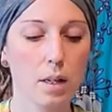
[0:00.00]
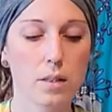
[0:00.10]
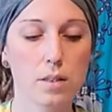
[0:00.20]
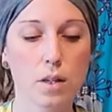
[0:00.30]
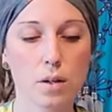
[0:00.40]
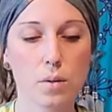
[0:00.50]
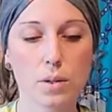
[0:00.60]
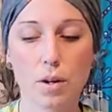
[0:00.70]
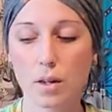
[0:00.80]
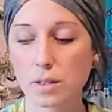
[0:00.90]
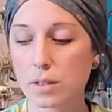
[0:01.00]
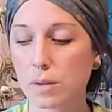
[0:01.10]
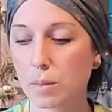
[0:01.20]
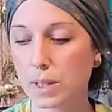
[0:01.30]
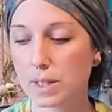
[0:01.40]
So you're also
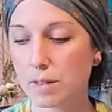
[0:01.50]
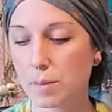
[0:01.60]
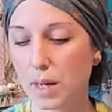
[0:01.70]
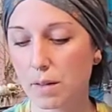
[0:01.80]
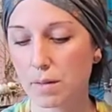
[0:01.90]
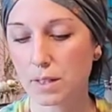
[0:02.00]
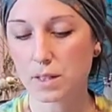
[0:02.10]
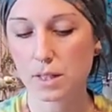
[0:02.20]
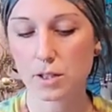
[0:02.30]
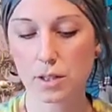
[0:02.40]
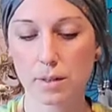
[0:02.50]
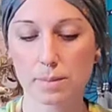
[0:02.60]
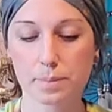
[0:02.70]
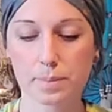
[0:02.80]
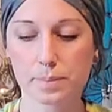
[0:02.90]
in a place of
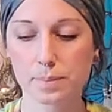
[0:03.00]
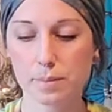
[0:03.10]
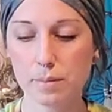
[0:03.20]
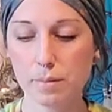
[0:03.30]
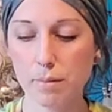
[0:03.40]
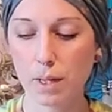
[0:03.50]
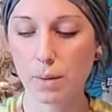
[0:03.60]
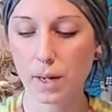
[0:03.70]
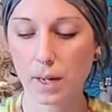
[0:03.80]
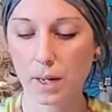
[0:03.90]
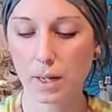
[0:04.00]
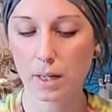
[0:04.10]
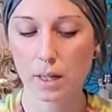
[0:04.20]
manifestation, okay?